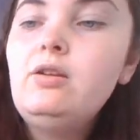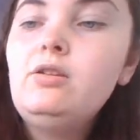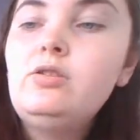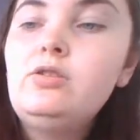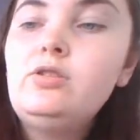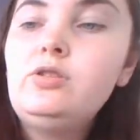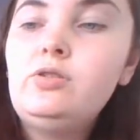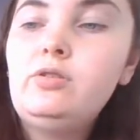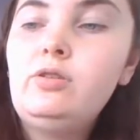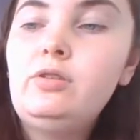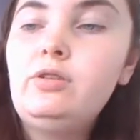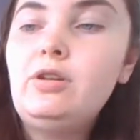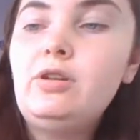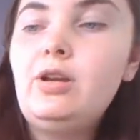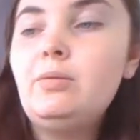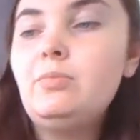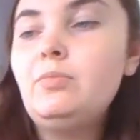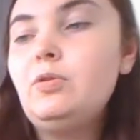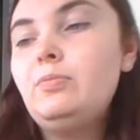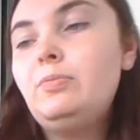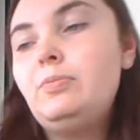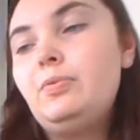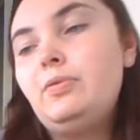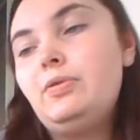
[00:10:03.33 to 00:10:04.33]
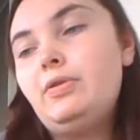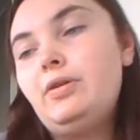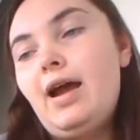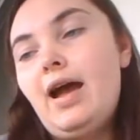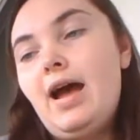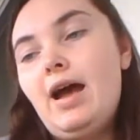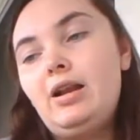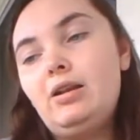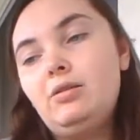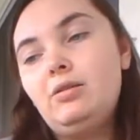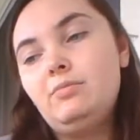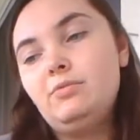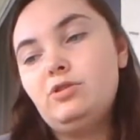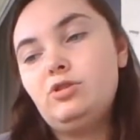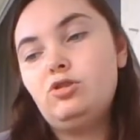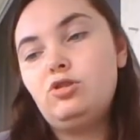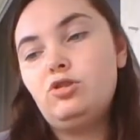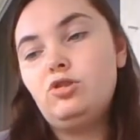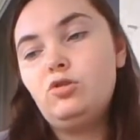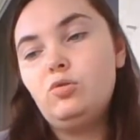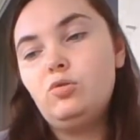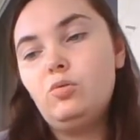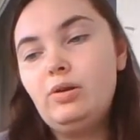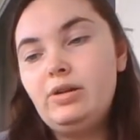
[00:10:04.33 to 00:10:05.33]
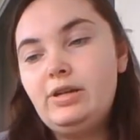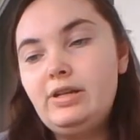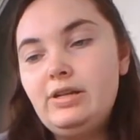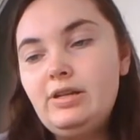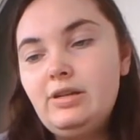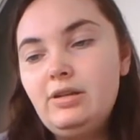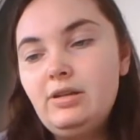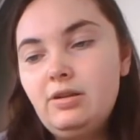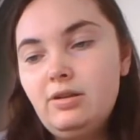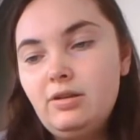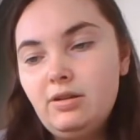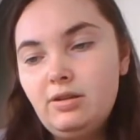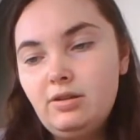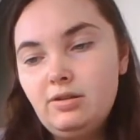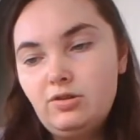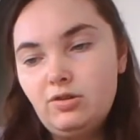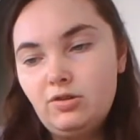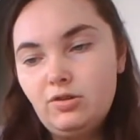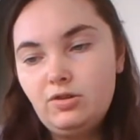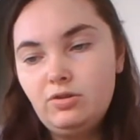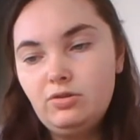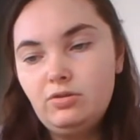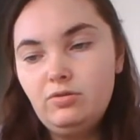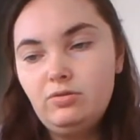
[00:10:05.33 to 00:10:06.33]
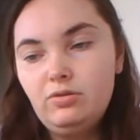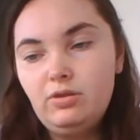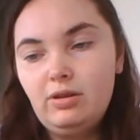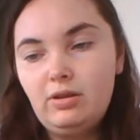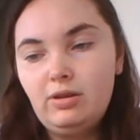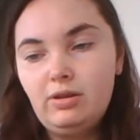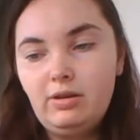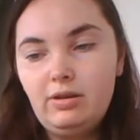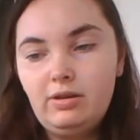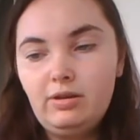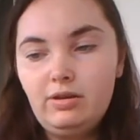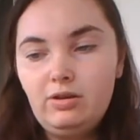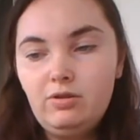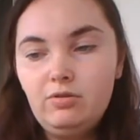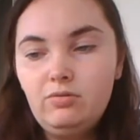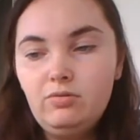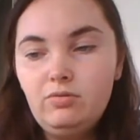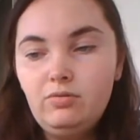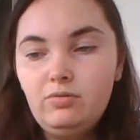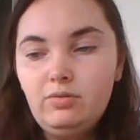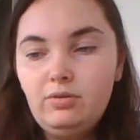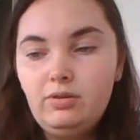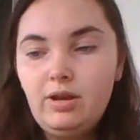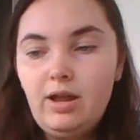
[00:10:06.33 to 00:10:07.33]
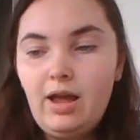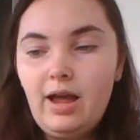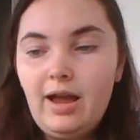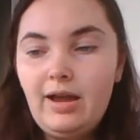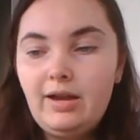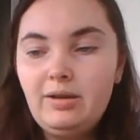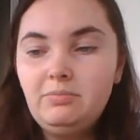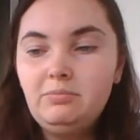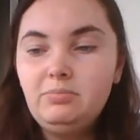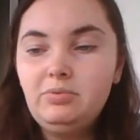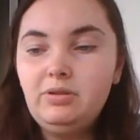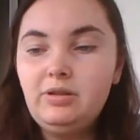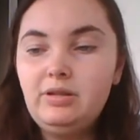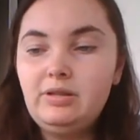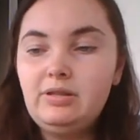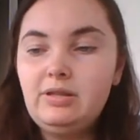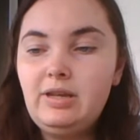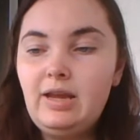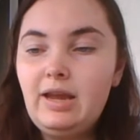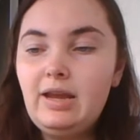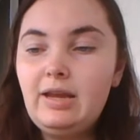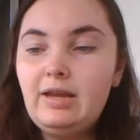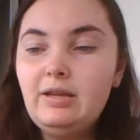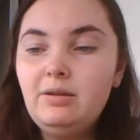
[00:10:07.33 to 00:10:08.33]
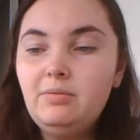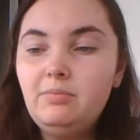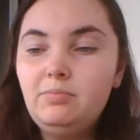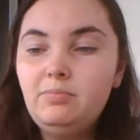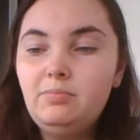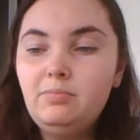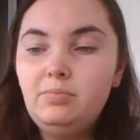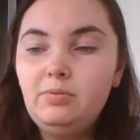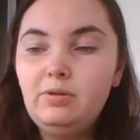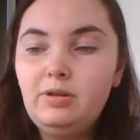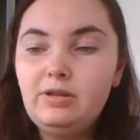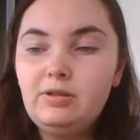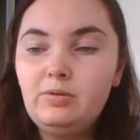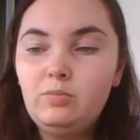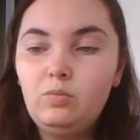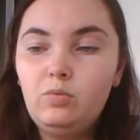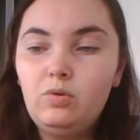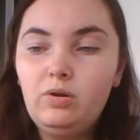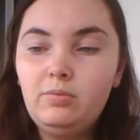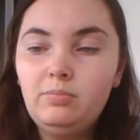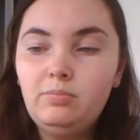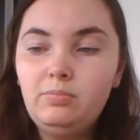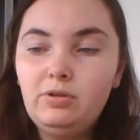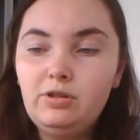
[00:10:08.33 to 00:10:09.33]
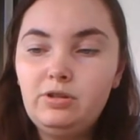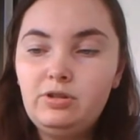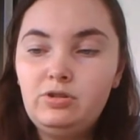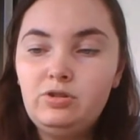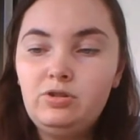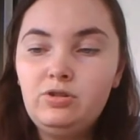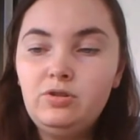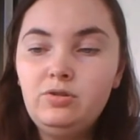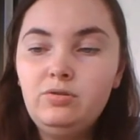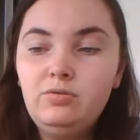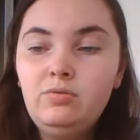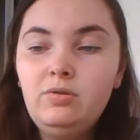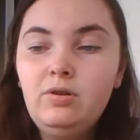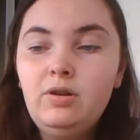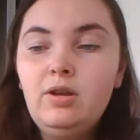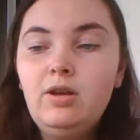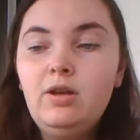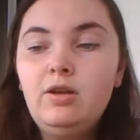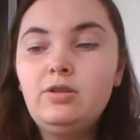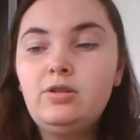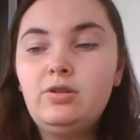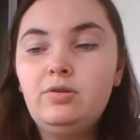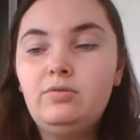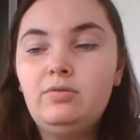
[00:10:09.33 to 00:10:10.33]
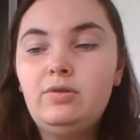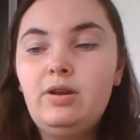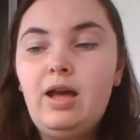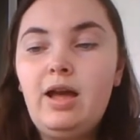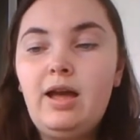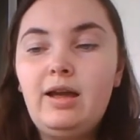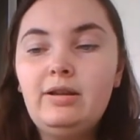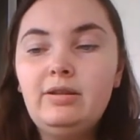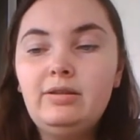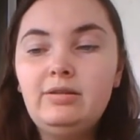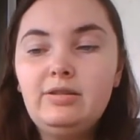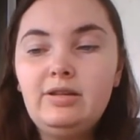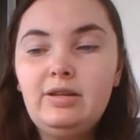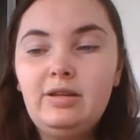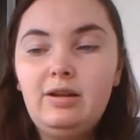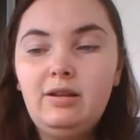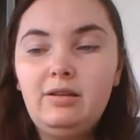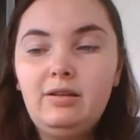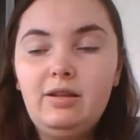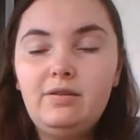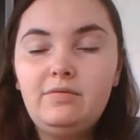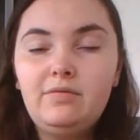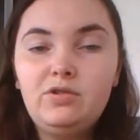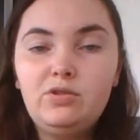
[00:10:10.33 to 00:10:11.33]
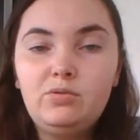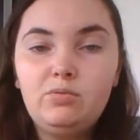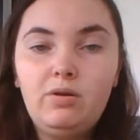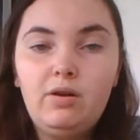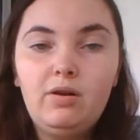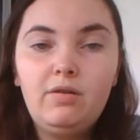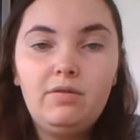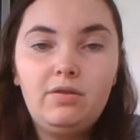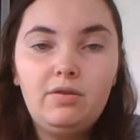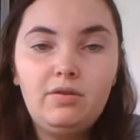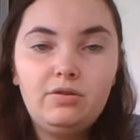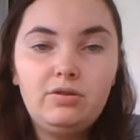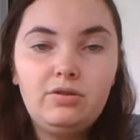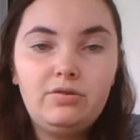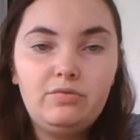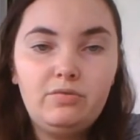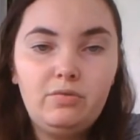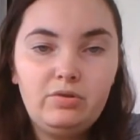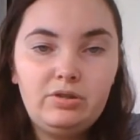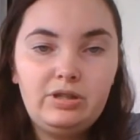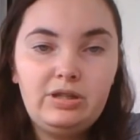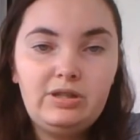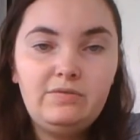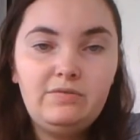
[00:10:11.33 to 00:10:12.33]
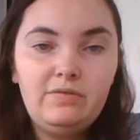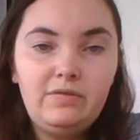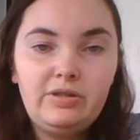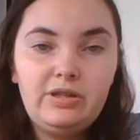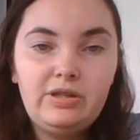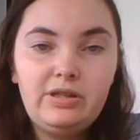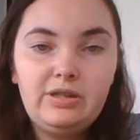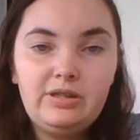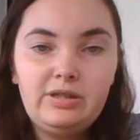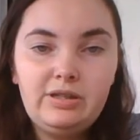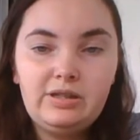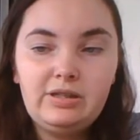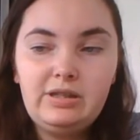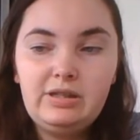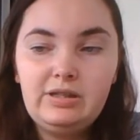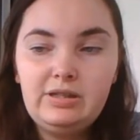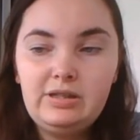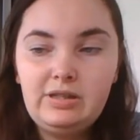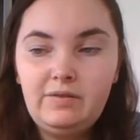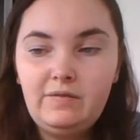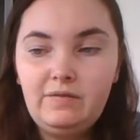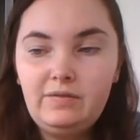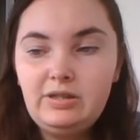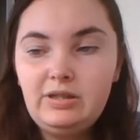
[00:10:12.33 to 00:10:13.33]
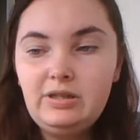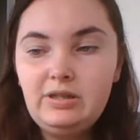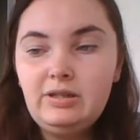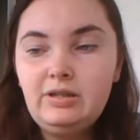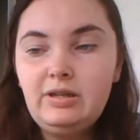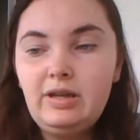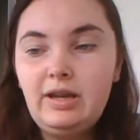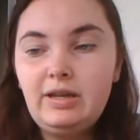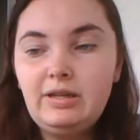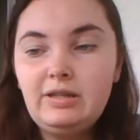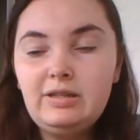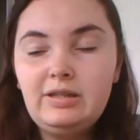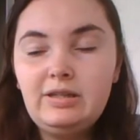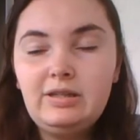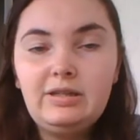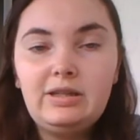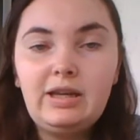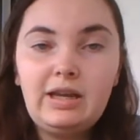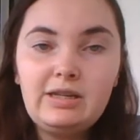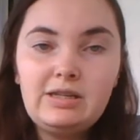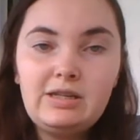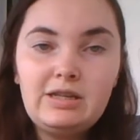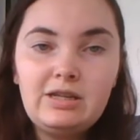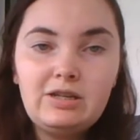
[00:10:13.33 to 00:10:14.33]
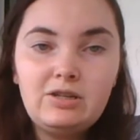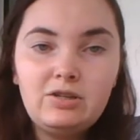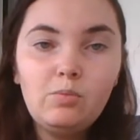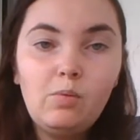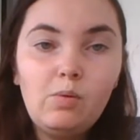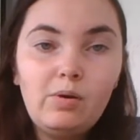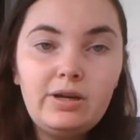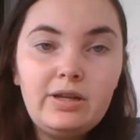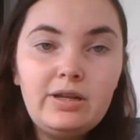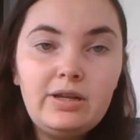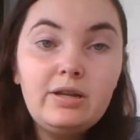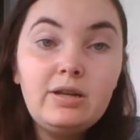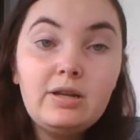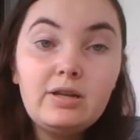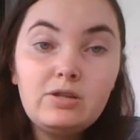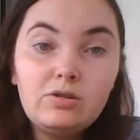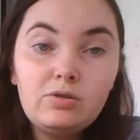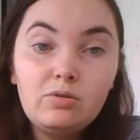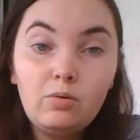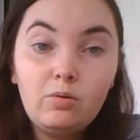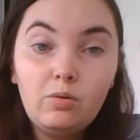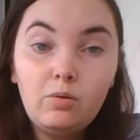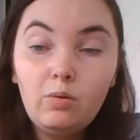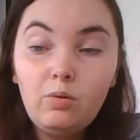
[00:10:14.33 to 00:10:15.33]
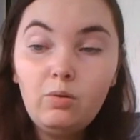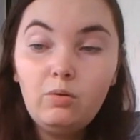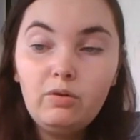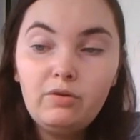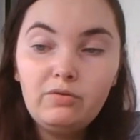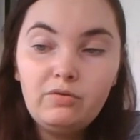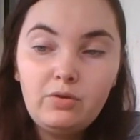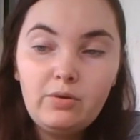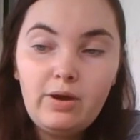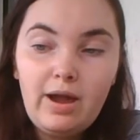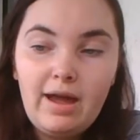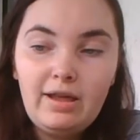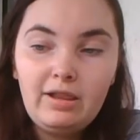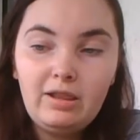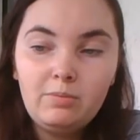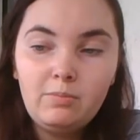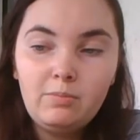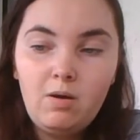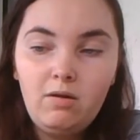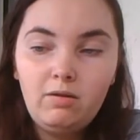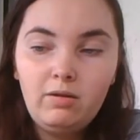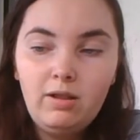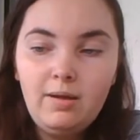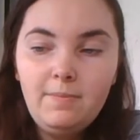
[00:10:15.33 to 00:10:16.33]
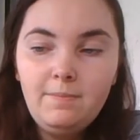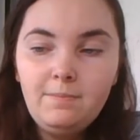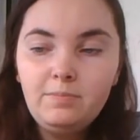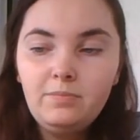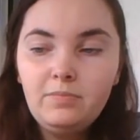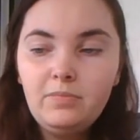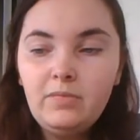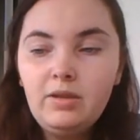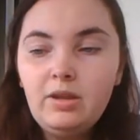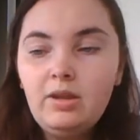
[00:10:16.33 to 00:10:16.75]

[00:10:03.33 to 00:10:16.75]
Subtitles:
So the number per atom is 20. So you do 9 plus 8 plus 1 plus 2. So 9, 10, 11, 12, 13, 14, 15, 16, 17, 18, 19, 20 is total if you add them all up.